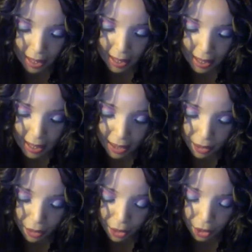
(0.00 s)
These
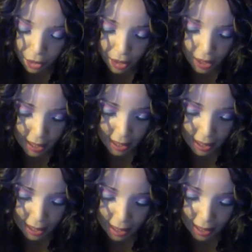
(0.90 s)
are those that
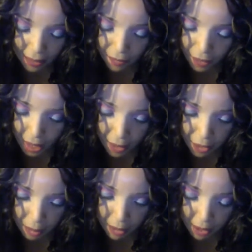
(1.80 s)
did not defile
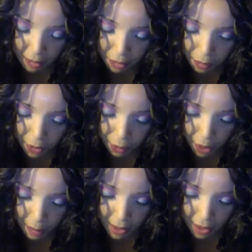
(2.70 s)
themselves with
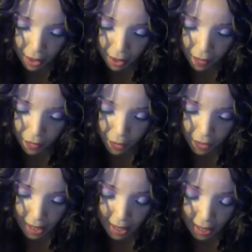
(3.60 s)
women, for
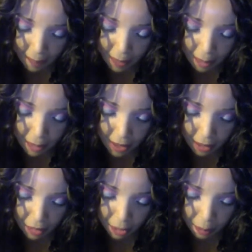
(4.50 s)
they kept
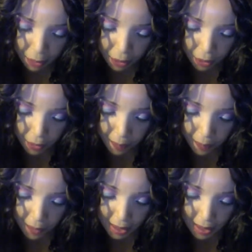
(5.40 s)
themselves pure.
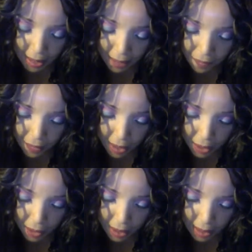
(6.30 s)
They
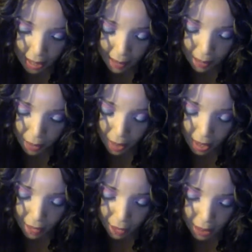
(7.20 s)
follow the Lamb
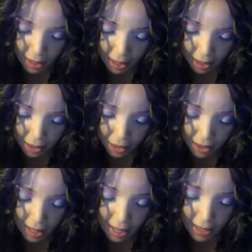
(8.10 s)
wherever he
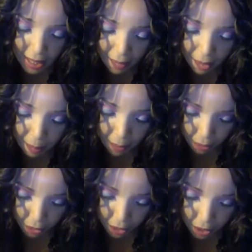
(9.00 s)
goes. They were
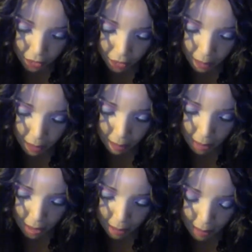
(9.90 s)
purchased from
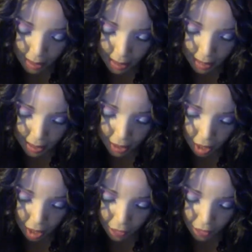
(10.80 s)
among men and
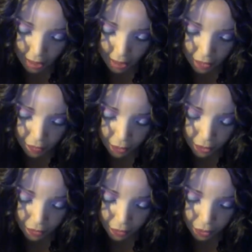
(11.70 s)
offered as
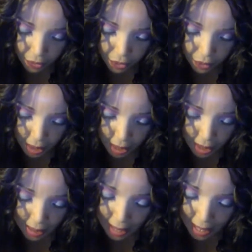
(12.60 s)
firstfruits to
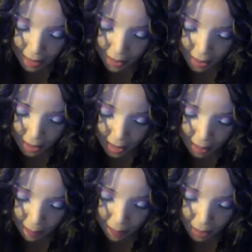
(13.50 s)
God and the
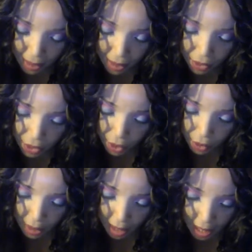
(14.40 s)
Lamb.
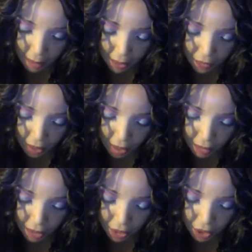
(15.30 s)
No lie was
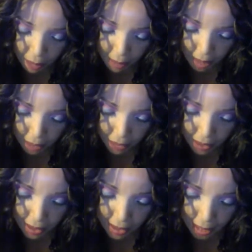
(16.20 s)
found in their
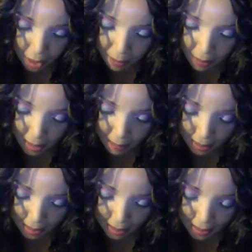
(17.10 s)
mouths. They are
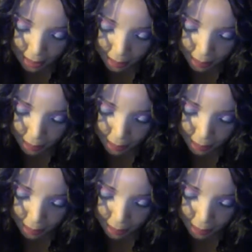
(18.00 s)
blameless.